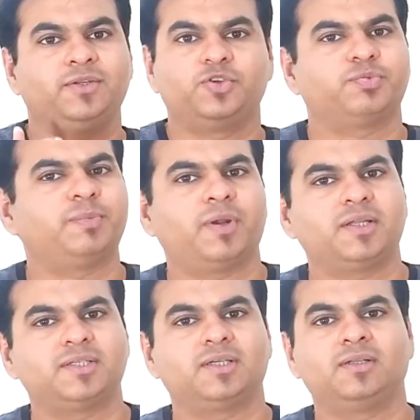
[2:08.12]
a newspaper
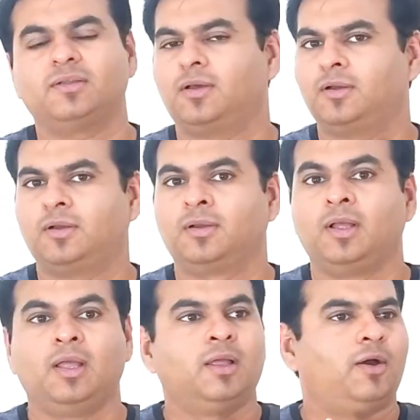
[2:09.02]
article
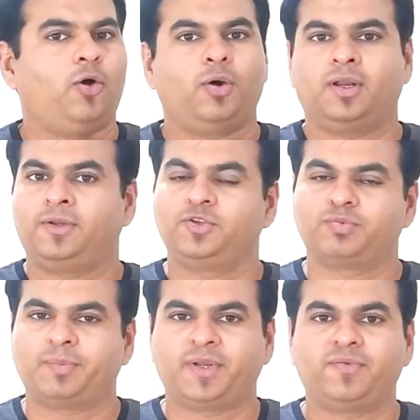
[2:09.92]
or a
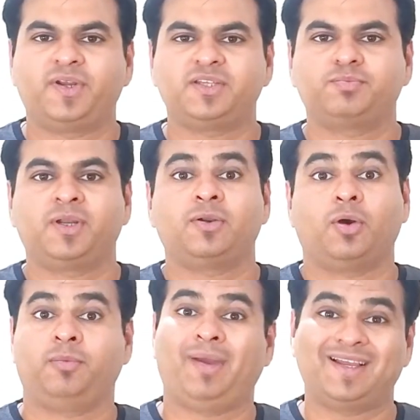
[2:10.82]
newspaper advertisement
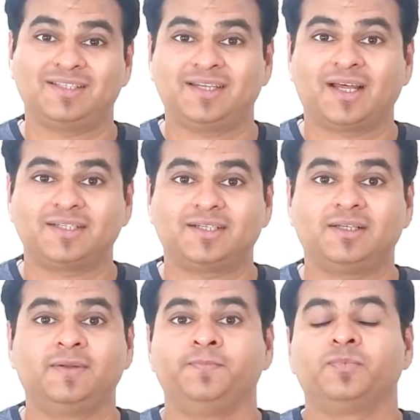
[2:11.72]
or a magazine
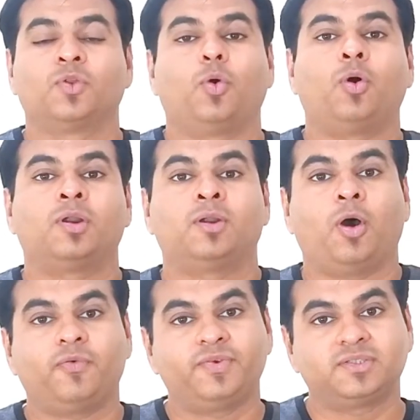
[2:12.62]
article or an
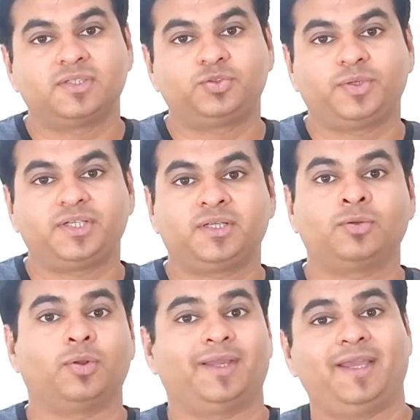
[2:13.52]
office situation
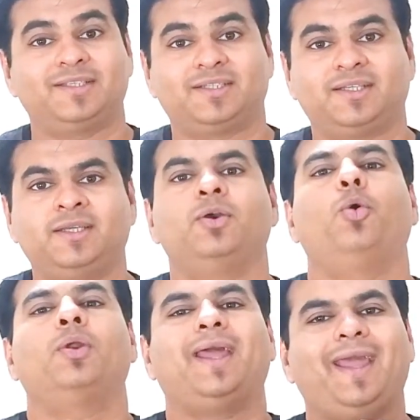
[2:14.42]
or a case study
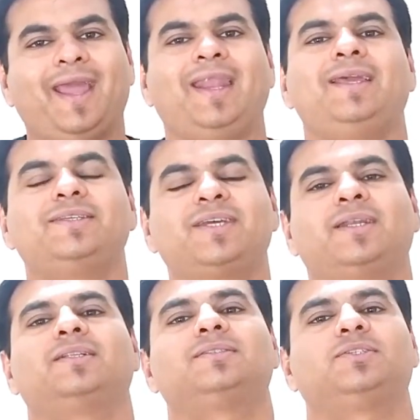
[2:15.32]
or any
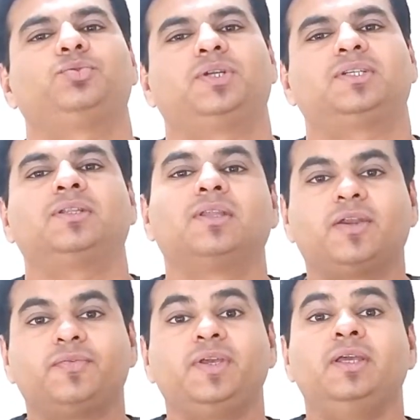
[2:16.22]
general situation
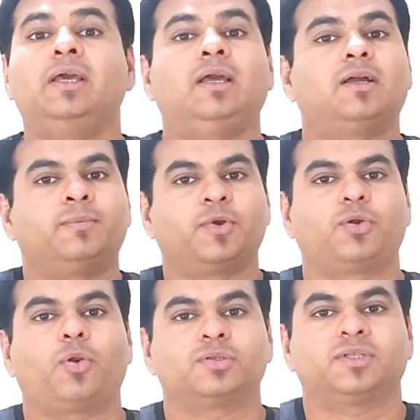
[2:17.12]
that we come
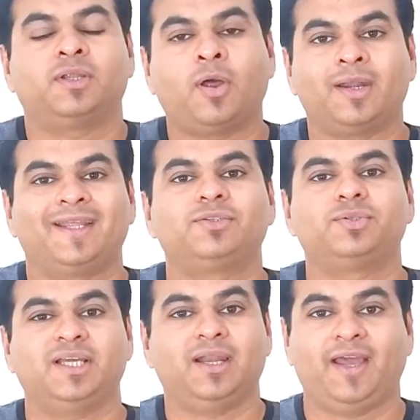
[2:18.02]
across in our
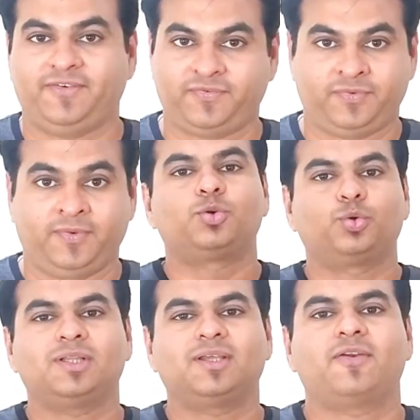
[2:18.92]
day-to-day life.
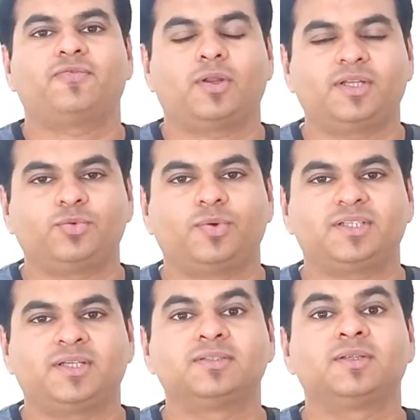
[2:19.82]
Total there are 40
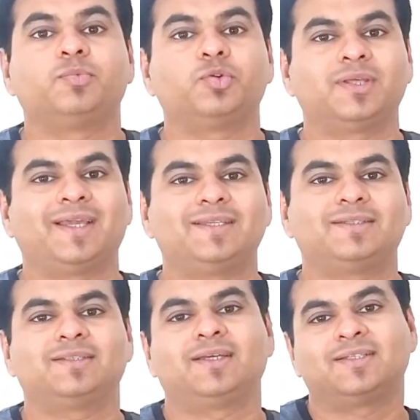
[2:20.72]
questions in both the
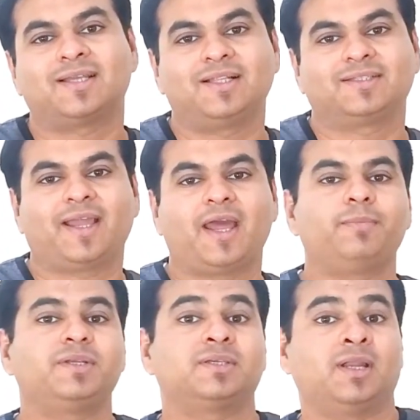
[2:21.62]
cases, that is IELTS
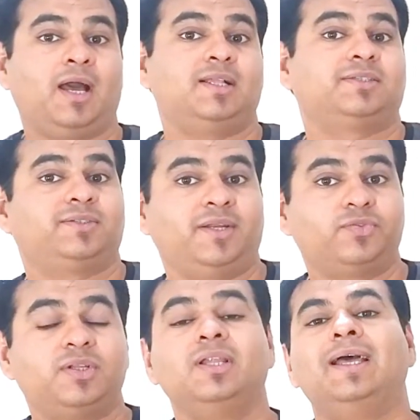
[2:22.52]
academics and IELTS
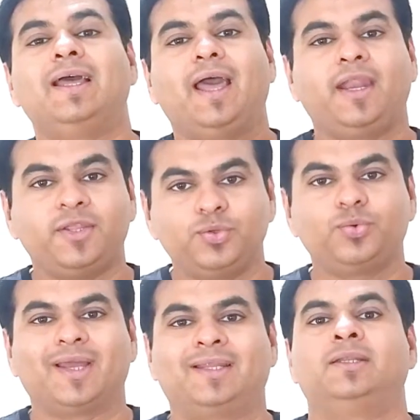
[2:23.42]
general, and you
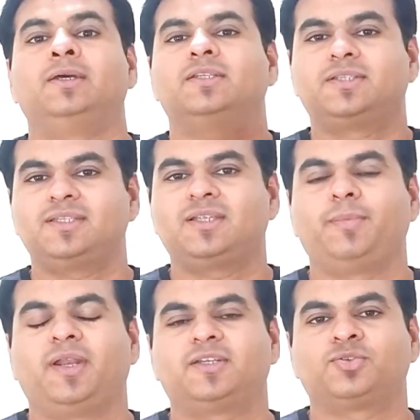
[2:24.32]
get 60
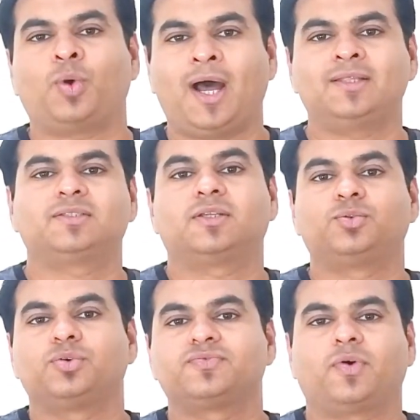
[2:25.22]
minutes to answer
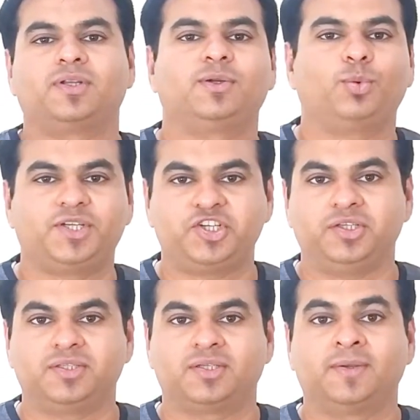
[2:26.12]
those 40
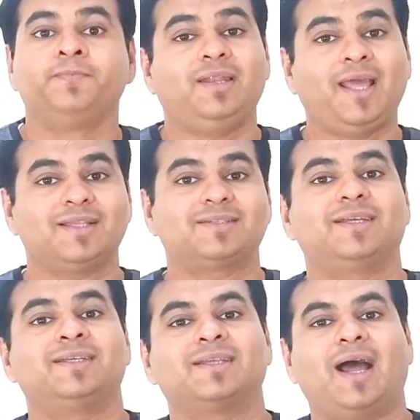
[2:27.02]
questions. Next
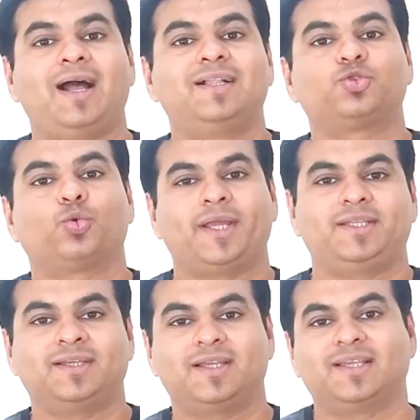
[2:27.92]
is IELTS
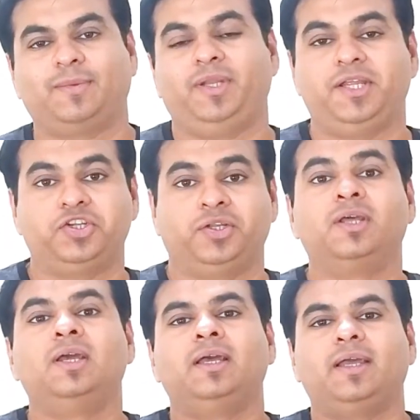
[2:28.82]
writing examination.
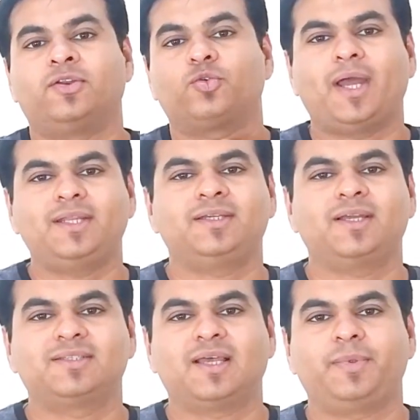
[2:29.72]
In writing
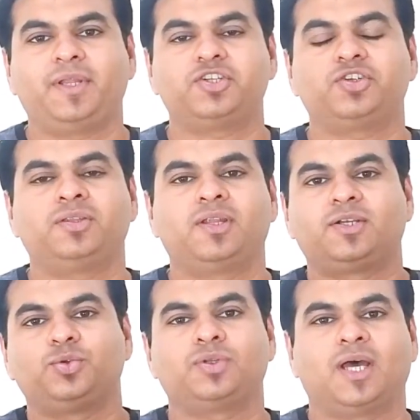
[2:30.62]
examination there are
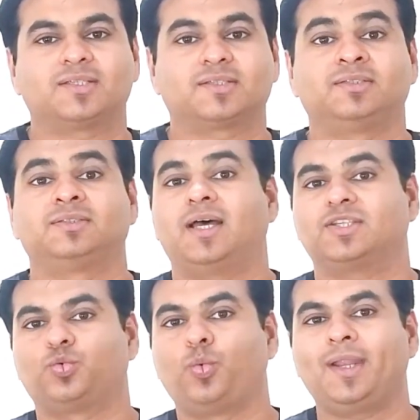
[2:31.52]
two tasks,
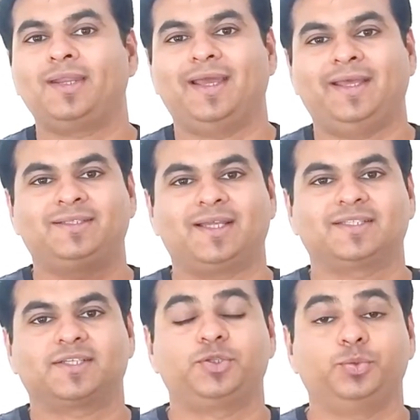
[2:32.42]
task 1 and
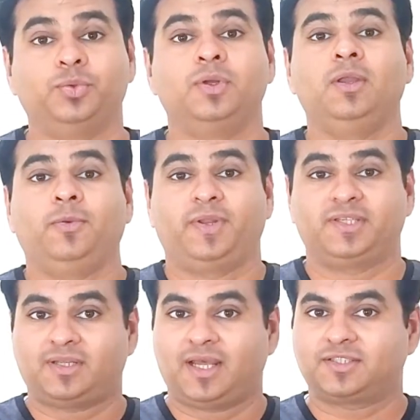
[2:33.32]
task 2,
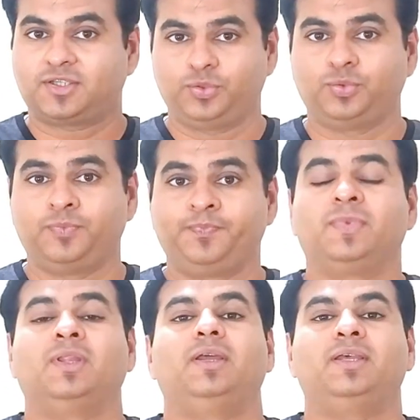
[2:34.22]
whereas task 2
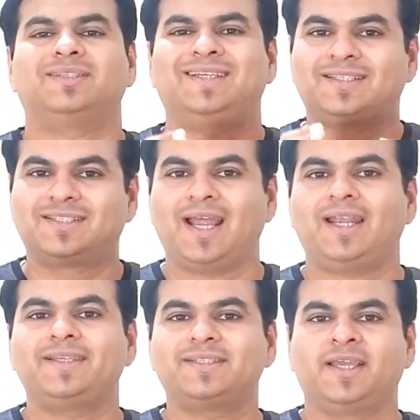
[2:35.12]
is
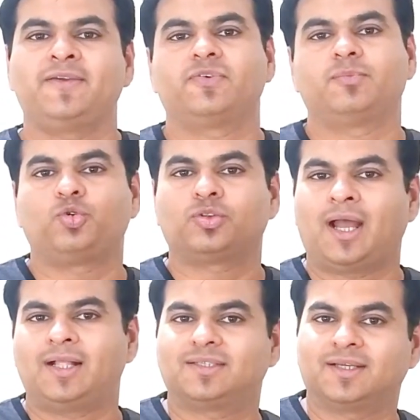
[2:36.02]
exactly same for both
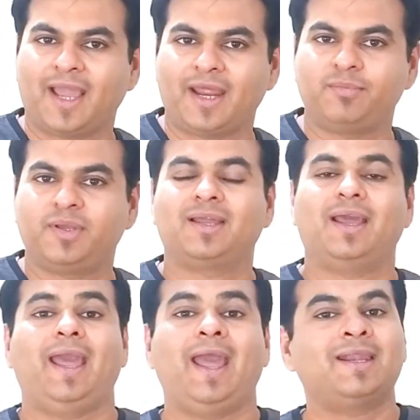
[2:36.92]
IELTS academic
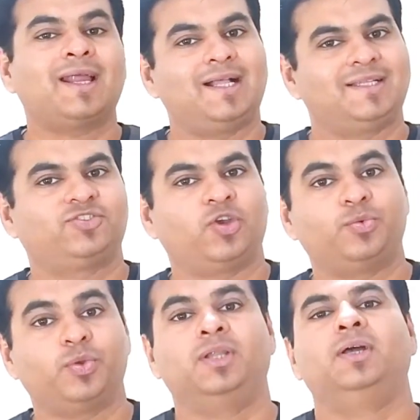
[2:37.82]
and IELTS
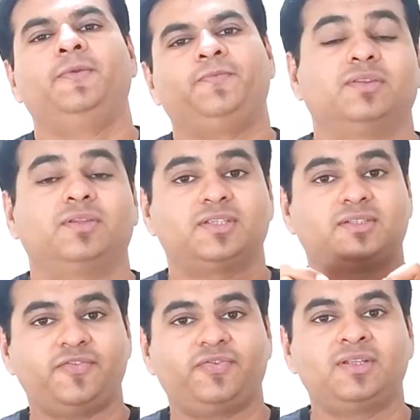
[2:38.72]
general. There's
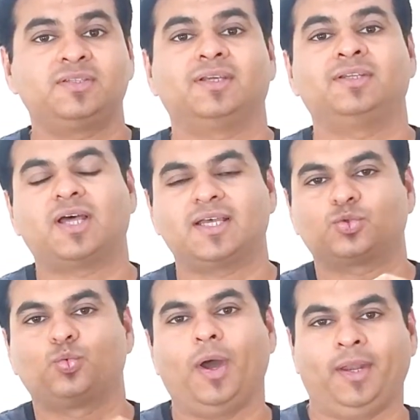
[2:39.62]
difference in
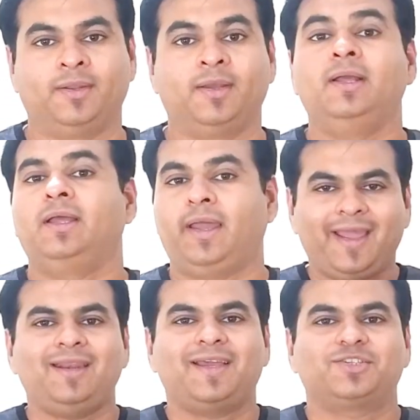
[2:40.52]
task 1.
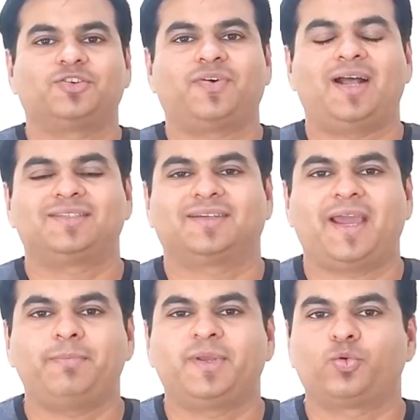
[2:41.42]
In case of IELTS
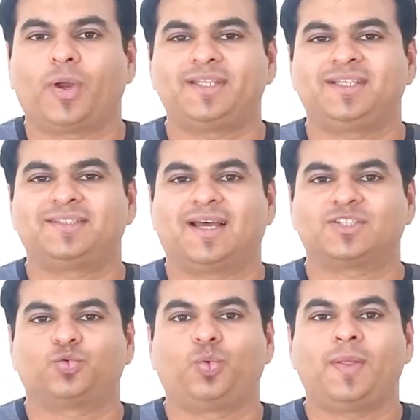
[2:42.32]
academic writing
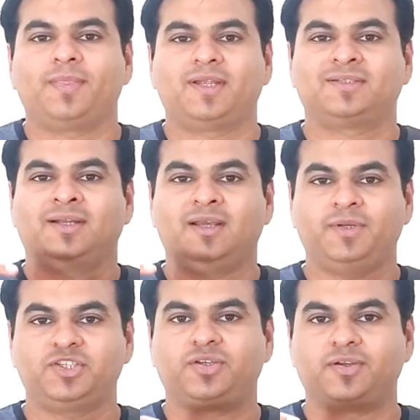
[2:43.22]
task 1, there is an
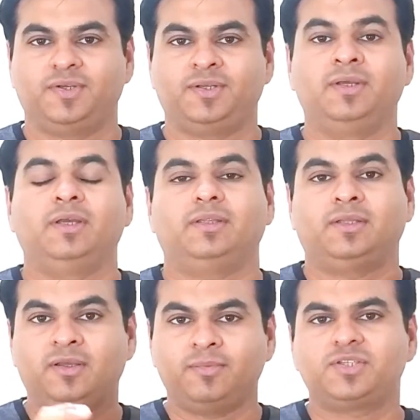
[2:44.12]
image given.
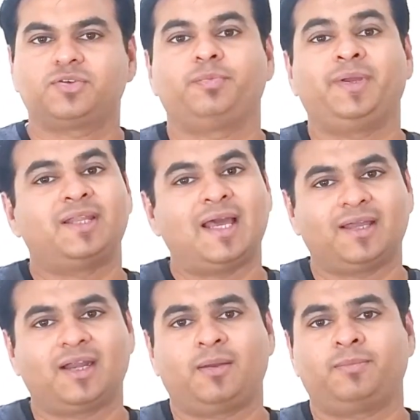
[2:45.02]
The image could be a
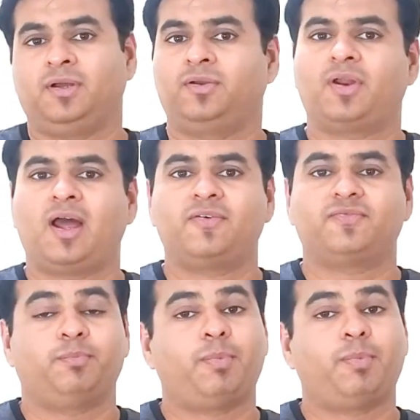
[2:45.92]
diagram, a graph, a